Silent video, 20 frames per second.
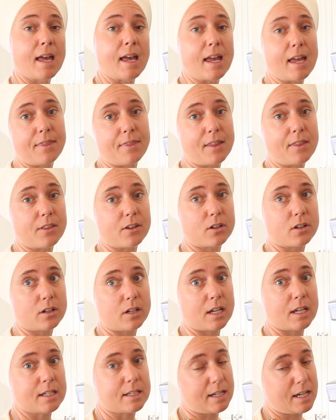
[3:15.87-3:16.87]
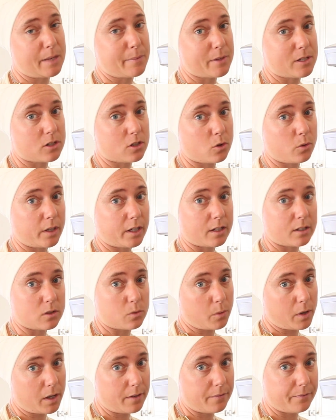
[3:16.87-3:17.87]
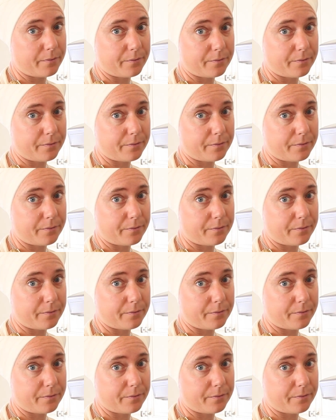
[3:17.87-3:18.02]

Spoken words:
and then the cooking time is quick as well.